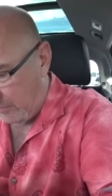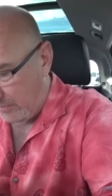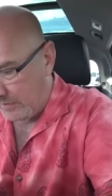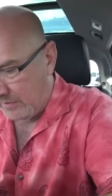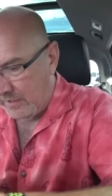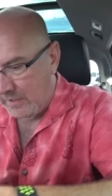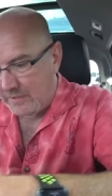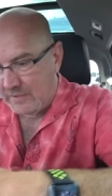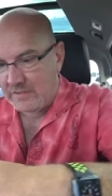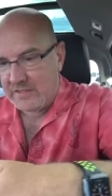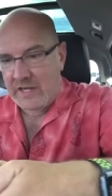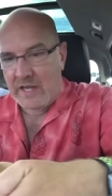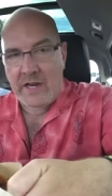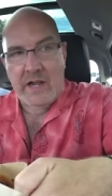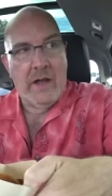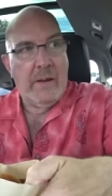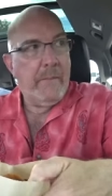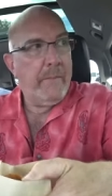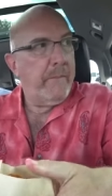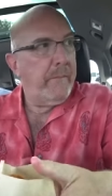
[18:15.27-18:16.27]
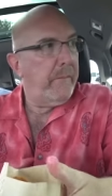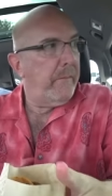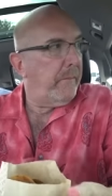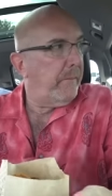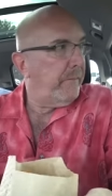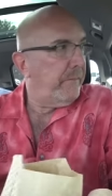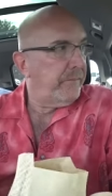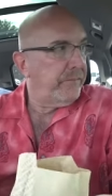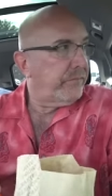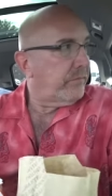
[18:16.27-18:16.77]
with this setup
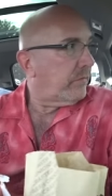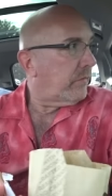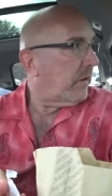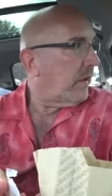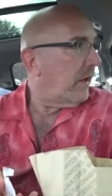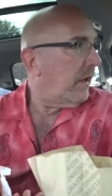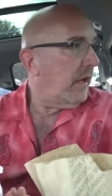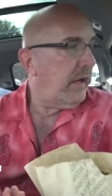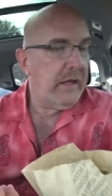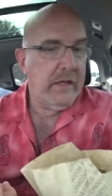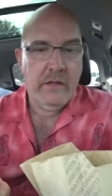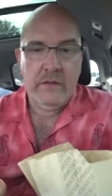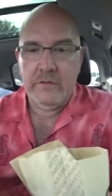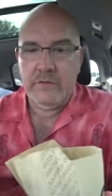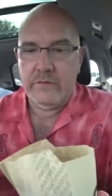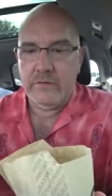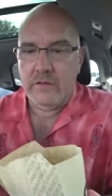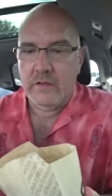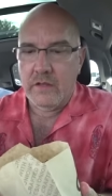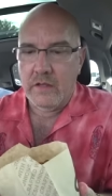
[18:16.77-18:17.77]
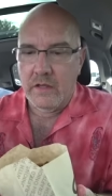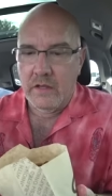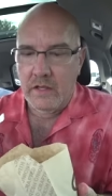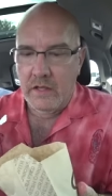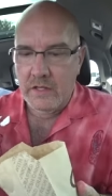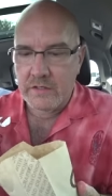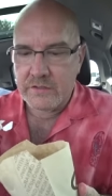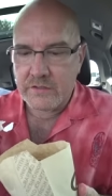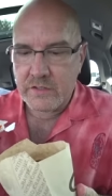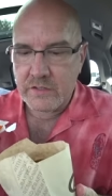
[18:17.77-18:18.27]
is
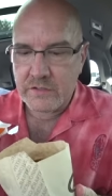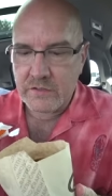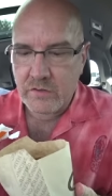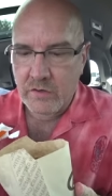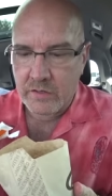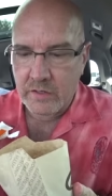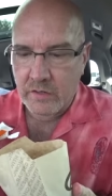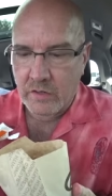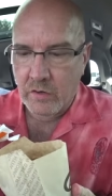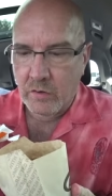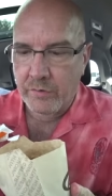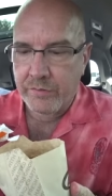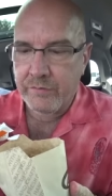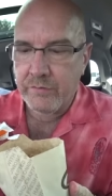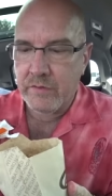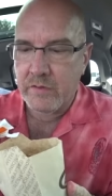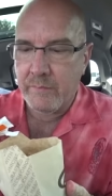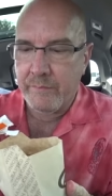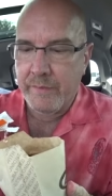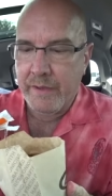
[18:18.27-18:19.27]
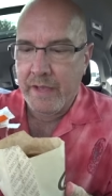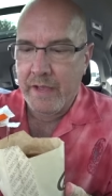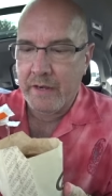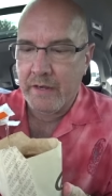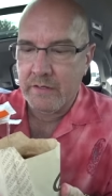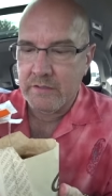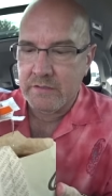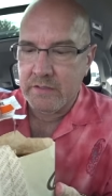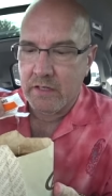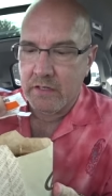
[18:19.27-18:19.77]
it's just gonna go through the bag,
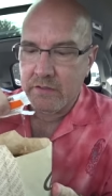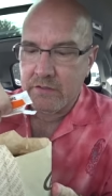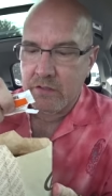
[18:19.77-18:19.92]
isn't it?